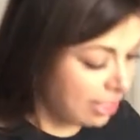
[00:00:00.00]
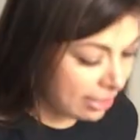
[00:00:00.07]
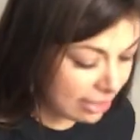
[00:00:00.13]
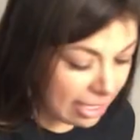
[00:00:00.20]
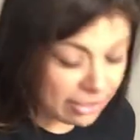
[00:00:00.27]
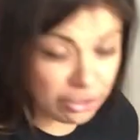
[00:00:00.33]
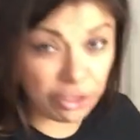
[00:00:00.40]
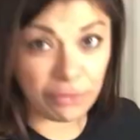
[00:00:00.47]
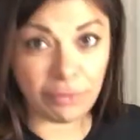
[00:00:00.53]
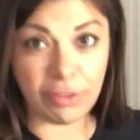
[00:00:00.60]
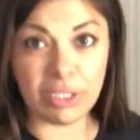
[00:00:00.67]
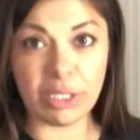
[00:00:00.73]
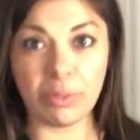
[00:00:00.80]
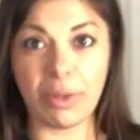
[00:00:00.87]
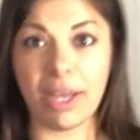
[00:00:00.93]
That's your
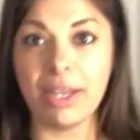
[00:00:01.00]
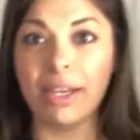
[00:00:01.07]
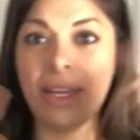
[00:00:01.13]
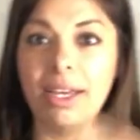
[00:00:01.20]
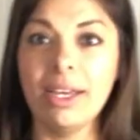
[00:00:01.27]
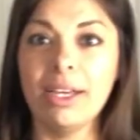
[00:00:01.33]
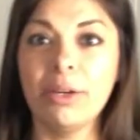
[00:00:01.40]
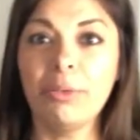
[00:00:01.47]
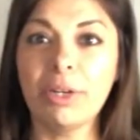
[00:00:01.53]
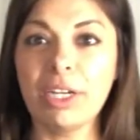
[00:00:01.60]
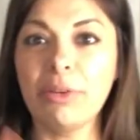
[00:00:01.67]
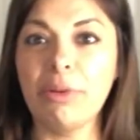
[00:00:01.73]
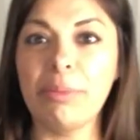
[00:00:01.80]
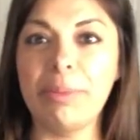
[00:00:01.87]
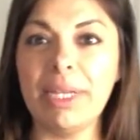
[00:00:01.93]
first one. We're
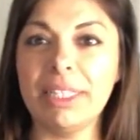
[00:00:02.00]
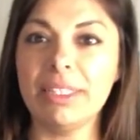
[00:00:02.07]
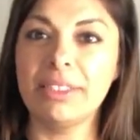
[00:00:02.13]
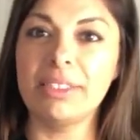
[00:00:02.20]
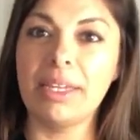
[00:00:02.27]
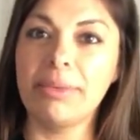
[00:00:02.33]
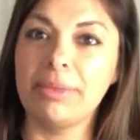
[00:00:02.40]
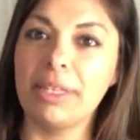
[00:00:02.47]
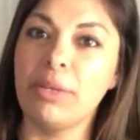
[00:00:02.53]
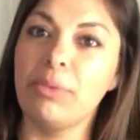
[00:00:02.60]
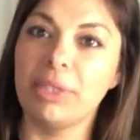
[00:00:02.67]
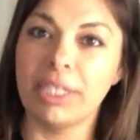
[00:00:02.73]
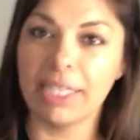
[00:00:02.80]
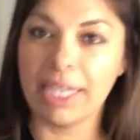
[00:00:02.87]
gonna repeat the same thing with the